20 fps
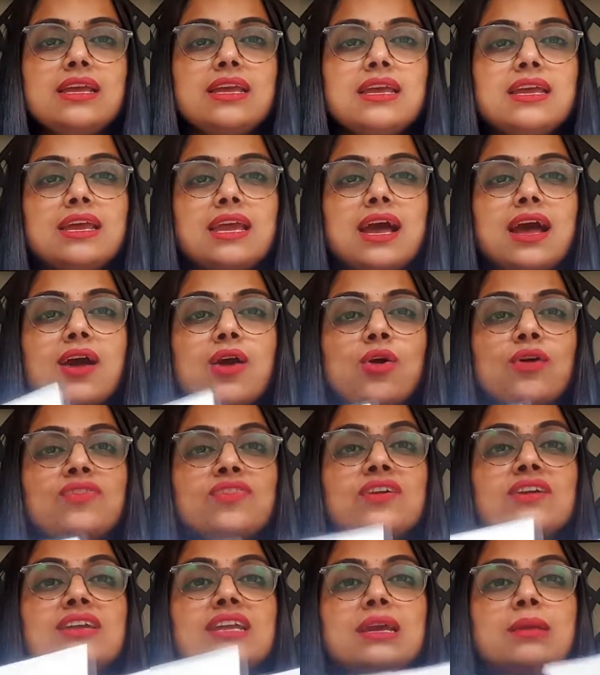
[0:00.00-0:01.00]
yeah, on
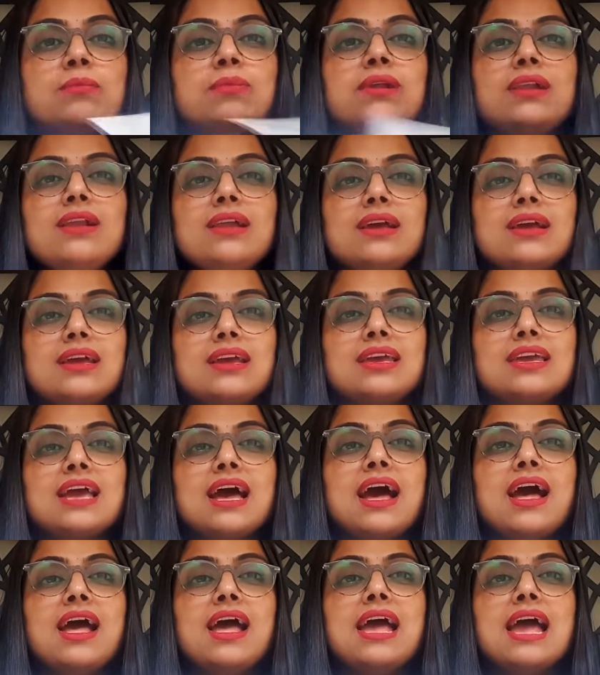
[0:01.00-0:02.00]
the table.
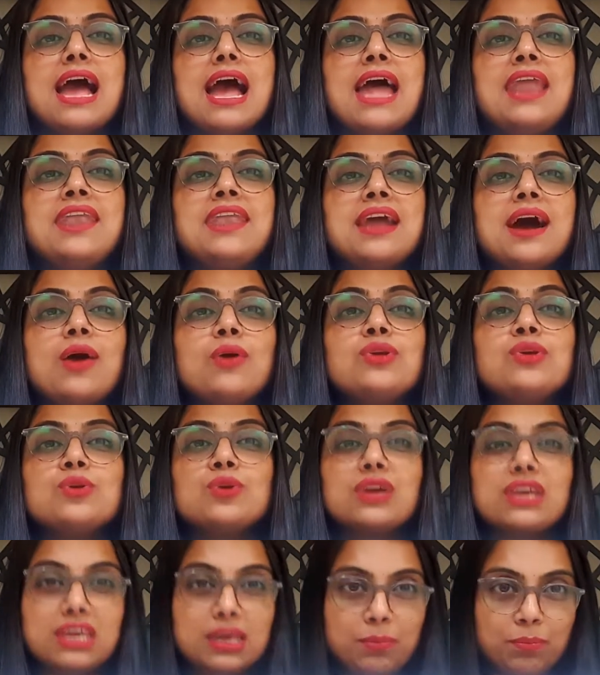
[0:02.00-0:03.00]
Yeah, and now you
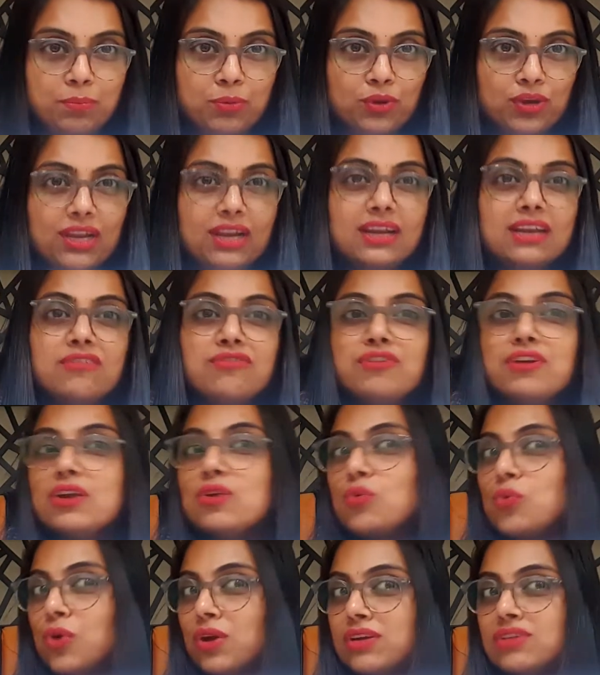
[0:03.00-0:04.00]
keep putting different
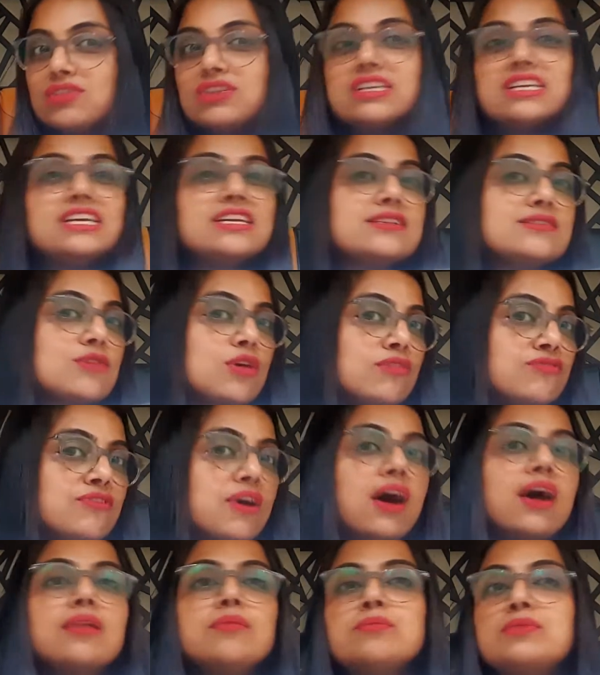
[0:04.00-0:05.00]
quantities of
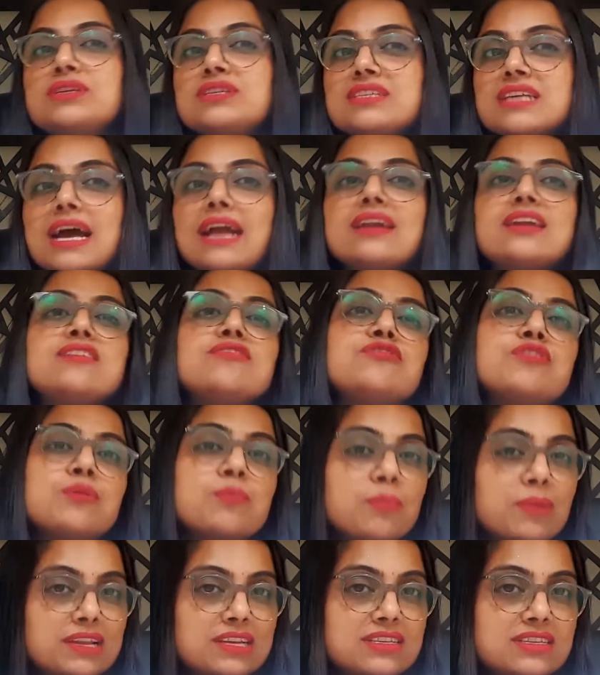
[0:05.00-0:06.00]
almonds at different
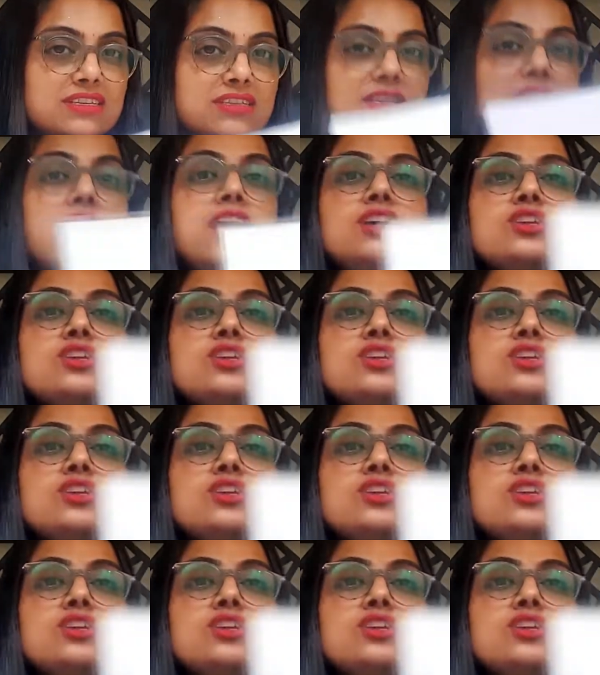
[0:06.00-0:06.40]
places.